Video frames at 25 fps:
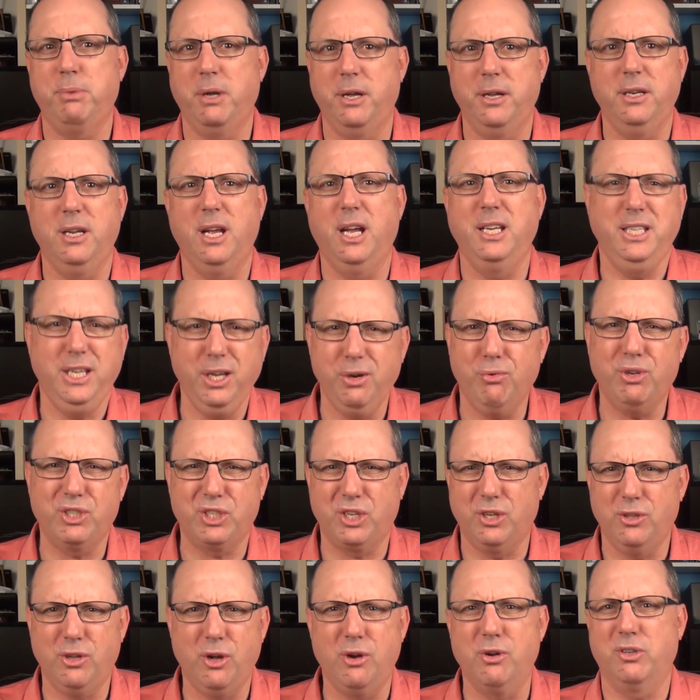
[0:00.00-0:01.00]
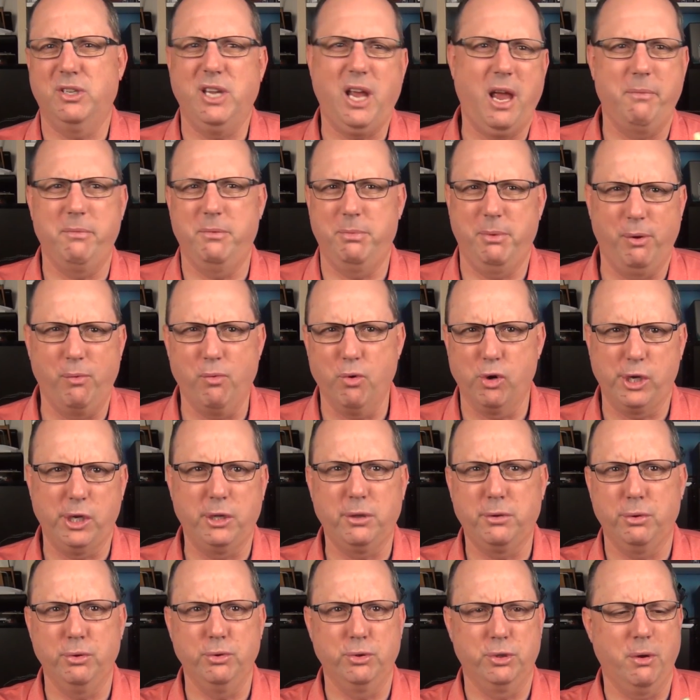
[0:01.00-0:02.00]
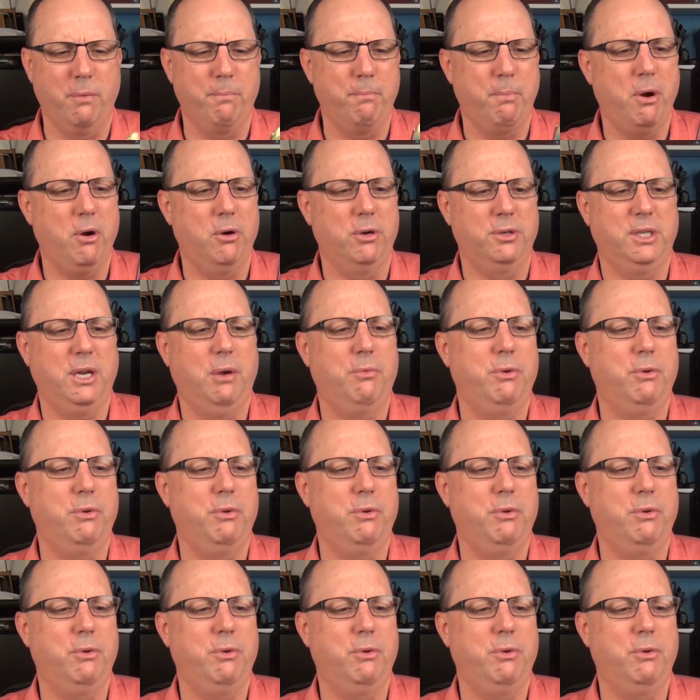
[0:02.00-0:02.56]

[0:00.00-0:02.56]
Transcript: but a year is a long time to be working through some parts.